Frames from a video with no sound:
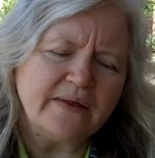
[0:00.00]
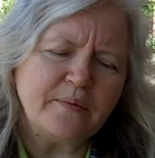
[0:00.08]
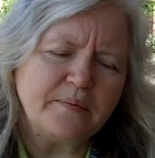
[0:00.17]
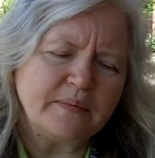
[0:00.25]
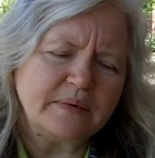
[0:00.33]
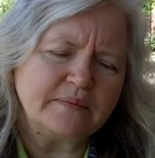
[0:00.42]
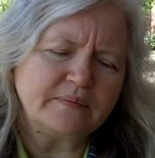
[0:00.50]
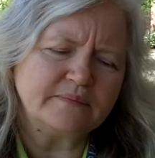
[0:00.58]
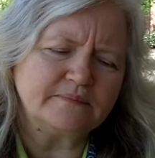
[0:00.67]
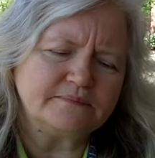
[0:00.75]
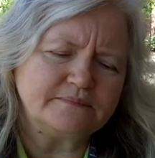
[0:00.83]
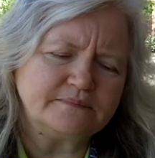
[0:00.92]

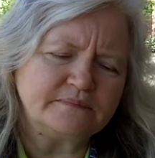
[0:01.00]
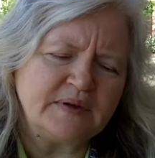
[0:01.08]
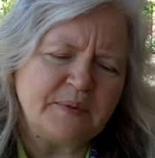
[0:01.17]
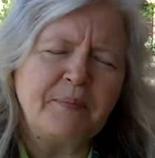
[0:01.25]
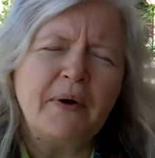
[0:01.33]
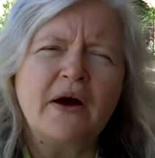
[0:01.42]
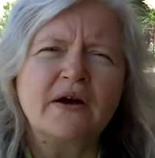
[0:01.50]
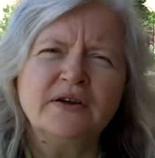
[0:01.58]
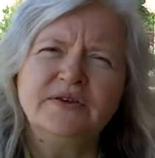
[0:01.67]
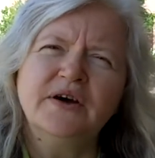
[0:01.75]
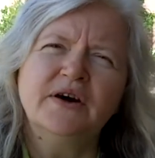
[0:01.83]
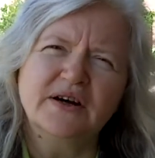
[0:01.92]
the
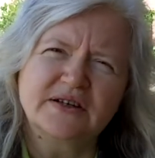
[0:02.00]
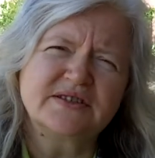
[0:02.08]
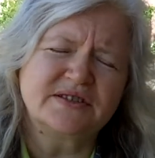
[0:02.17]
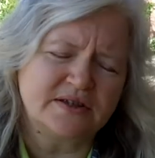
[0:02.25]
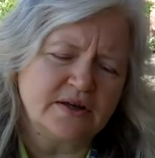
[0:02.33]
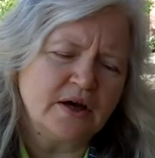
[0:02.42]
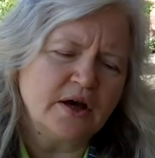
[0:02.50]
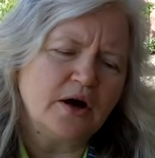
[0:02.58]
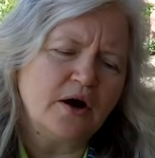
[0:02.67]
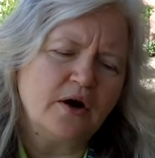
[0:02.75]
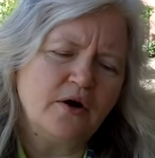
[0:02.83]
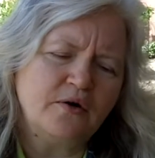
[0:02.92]
paradox
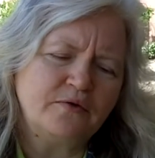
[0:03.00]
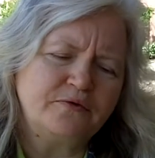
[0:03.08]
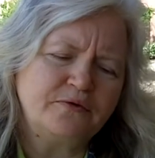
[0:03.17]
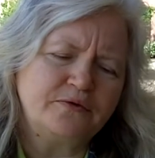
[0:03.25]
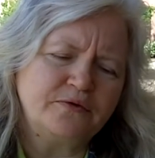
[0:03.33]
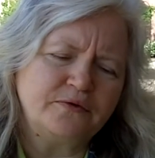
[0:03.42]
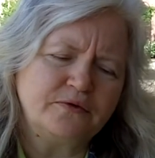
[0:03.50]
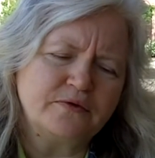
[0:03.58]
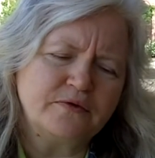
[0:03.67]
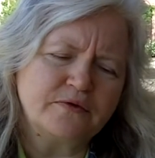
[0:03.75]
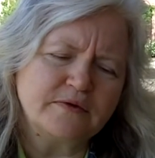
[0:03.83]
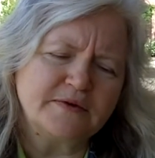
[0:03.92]
of
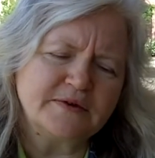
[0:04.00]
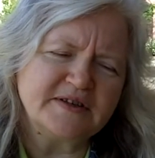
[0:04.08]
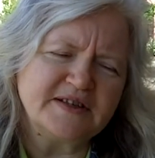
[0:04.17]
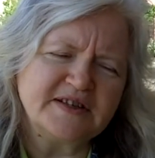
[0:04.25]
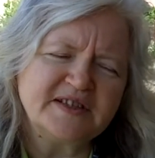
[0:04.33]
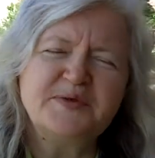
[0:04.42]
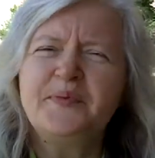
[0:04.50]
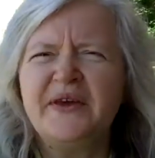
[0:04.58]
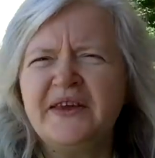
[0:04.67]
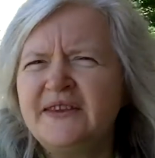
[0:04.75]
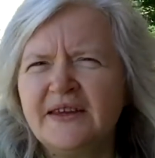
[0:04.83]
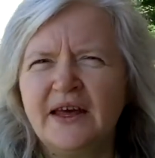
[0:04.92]

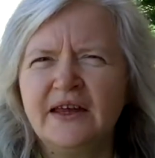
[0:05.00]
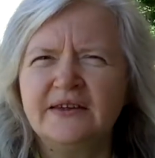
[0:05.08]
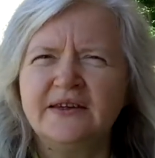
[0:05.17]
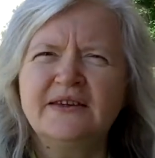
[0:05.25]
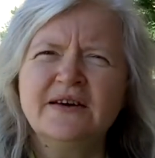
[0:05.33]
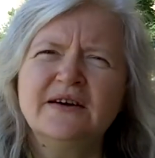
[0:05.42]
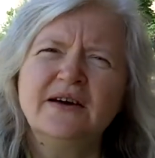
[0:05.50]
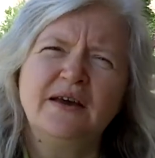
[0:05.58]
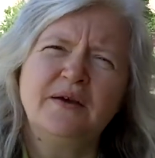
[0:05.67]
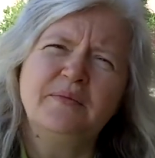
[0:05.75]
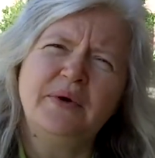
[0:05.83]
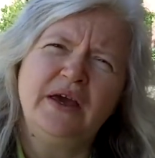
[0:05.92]
speed and the
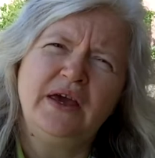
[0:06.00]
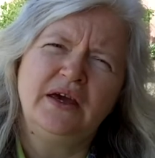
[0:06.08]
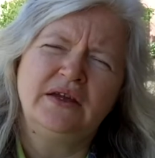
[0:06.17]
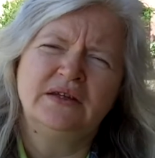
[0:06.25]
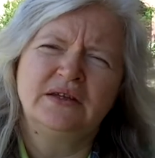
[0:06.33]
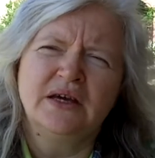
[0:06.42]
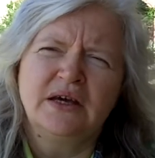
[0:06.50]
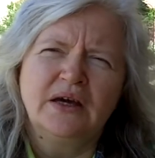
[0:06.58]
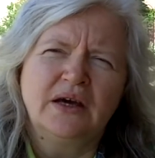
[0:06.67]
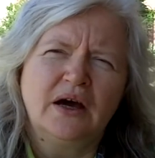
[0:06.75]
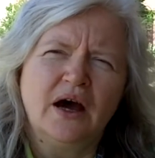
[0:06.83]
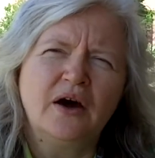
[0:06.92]
time and
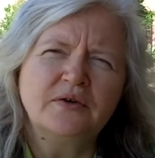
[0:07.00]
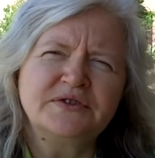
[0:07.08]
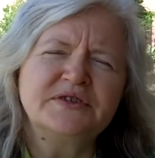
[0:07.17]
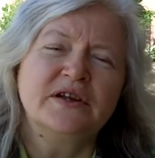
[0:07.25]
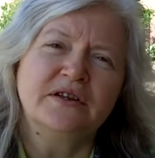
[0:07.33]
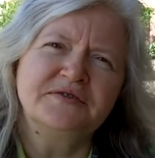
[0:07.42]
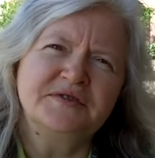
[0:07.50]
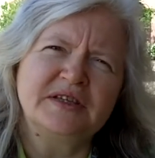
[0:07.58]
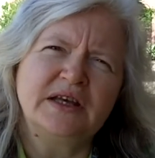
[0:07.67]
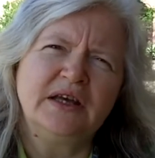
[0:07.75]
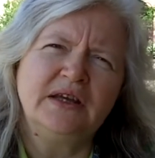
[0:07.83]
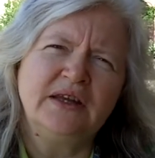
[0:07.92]

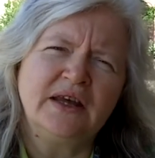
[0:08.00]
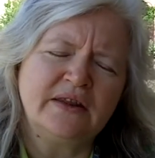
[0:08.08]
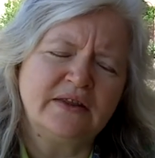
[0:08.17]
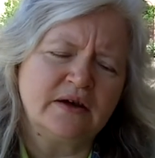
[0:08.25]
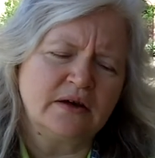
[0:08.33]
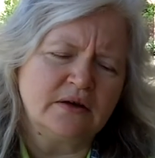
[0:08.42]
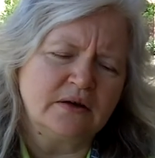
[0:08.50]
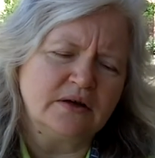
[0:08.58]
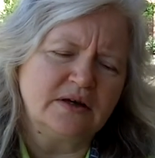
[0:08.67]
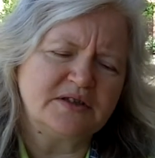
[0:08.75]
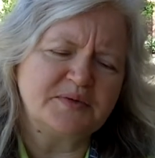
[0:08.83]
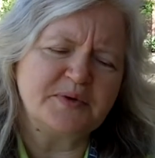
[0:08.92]
ourselves in it,
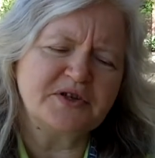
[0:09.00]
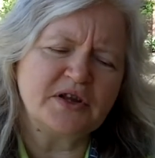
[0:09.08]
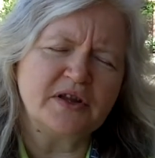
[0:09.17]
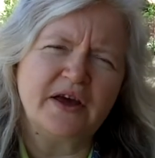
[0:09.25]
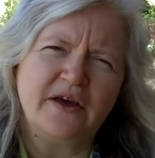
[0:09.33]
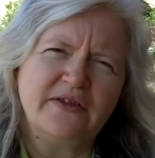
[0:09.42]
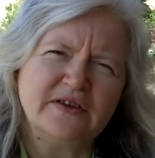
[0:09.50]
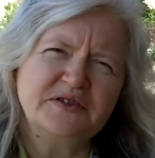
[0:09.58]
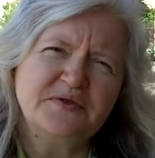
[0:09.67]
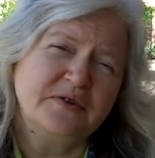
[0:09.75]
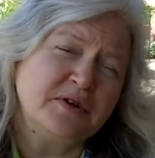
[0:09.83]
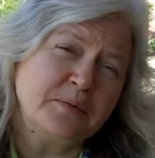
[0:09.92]
especially at
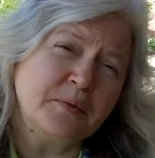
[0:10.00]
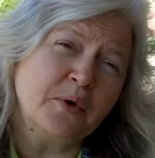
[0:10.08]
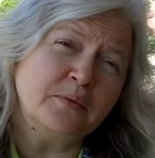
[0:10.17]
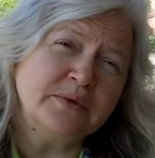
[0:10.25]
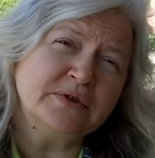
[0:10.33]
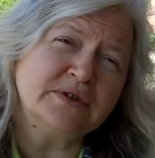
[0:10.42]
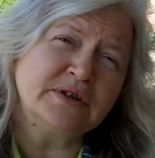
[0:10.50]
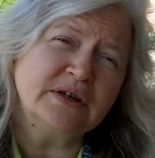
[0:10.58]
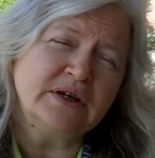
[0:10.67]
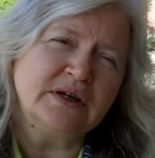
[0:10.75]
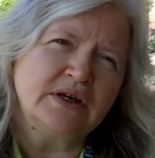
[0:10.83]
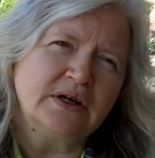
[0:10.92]
this very moment.
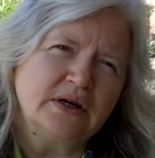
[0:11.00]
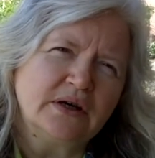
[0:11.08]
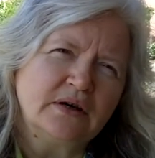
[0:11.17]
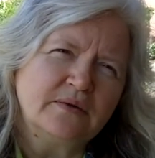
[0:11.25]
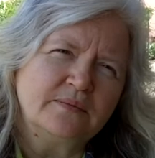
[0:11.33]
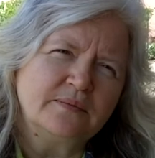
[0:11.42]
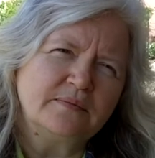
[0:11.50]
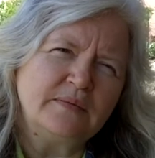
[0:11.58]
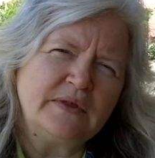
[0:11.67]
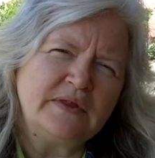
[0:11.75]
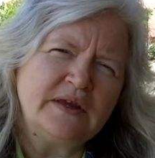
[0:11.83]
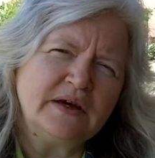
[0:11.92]

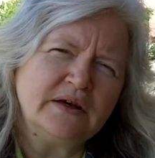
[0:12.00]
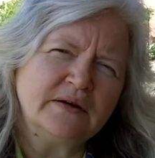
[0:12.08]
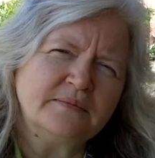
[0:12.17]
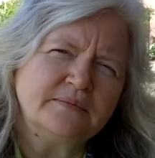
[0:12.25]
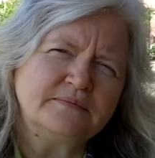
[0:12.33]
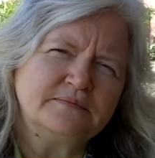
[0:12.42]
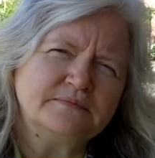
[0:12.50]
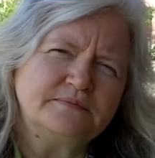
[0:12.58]
The